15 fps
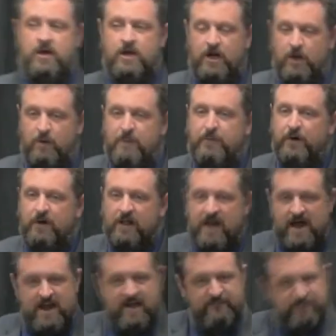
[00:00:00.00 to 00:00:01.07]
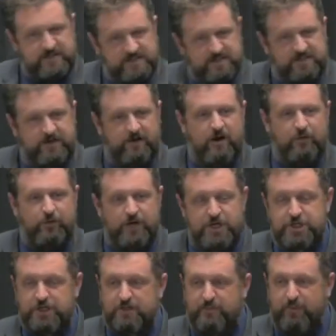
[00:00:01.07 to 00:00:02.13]
You know, we put a lot of emphasis here on
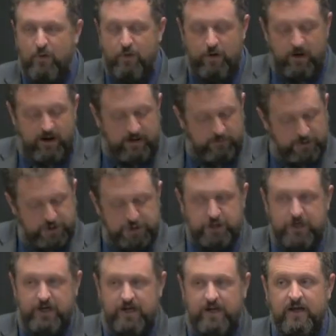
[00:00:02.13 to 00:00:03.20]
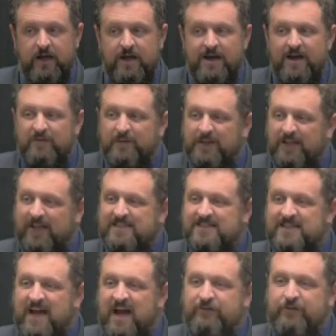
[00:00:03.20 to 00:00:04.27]
reaching the poor, and we should, but
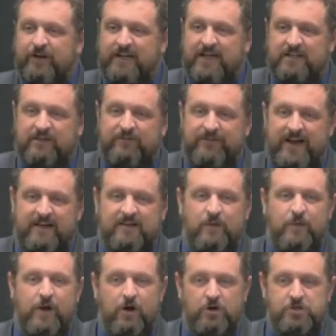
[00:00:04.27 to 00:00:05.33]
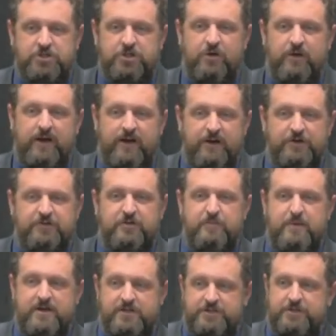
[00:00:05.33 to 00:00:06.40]
let's not forget the fact that we also are here to
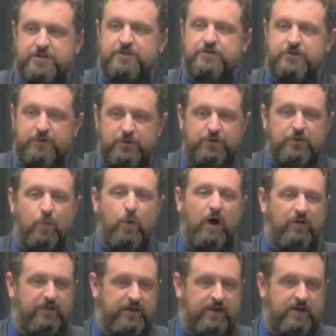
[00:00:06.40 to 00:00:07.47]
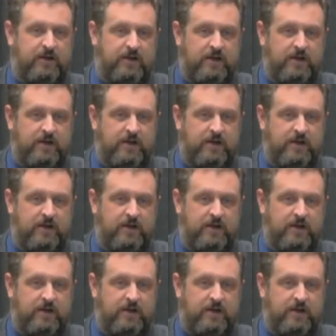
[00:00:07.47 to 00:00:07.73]
minister to the wealthy.